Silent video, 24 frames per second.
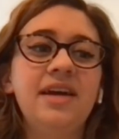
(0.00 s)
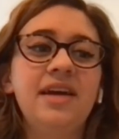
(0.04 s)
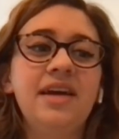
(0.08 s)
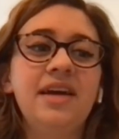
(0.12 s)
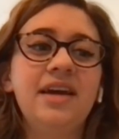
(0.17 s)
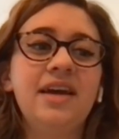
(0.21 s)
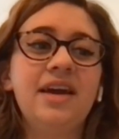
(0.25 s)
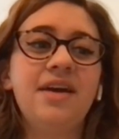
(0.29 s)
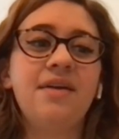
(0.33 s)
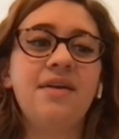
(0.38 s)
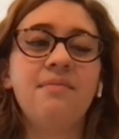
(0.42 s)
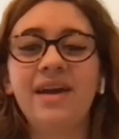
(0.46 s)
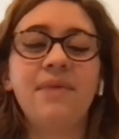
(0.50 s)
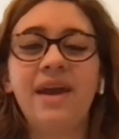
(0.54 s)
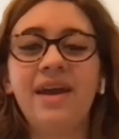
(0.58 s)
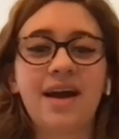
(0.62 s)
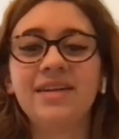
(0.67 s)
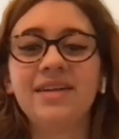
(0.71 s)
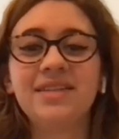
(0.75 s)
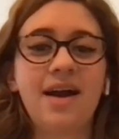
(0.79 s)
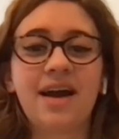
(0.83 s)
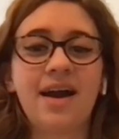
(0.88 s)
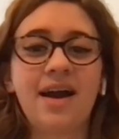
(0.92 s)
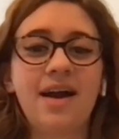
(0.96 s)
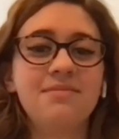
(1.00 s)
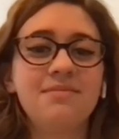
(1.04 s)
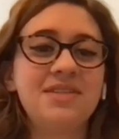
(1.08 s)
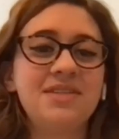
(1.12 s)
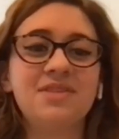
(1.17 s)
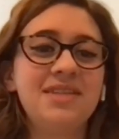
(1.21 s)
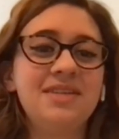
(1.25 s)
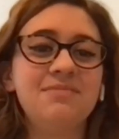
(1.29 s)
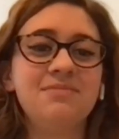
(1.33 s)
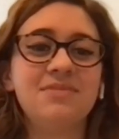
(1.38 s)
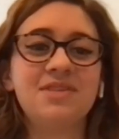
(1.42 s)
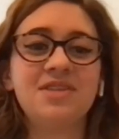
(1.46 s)
it may at times
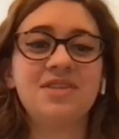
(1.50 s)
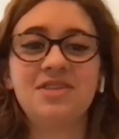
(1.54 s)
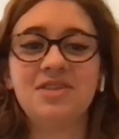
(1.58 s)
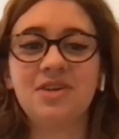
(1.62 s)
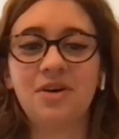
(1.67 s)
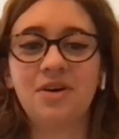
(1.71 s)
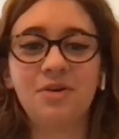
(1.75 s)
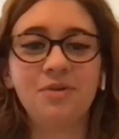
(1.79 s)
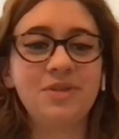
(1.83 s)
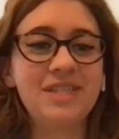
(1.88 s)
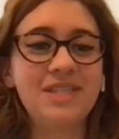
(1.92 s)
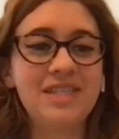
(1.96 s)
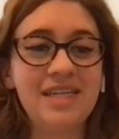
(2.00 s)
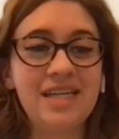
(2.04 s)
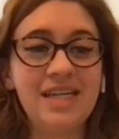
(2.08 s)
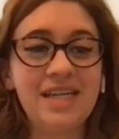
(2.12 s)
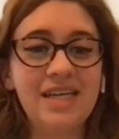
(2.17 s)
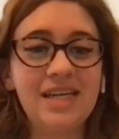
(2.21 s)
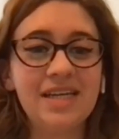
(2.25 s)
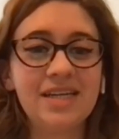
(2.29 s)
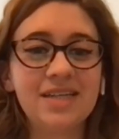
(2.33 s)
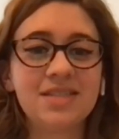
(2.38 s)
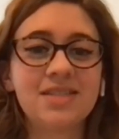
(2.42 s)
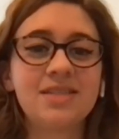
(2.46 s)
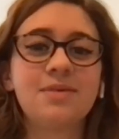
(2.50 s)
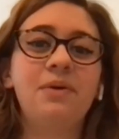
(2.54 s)
seem so tedious,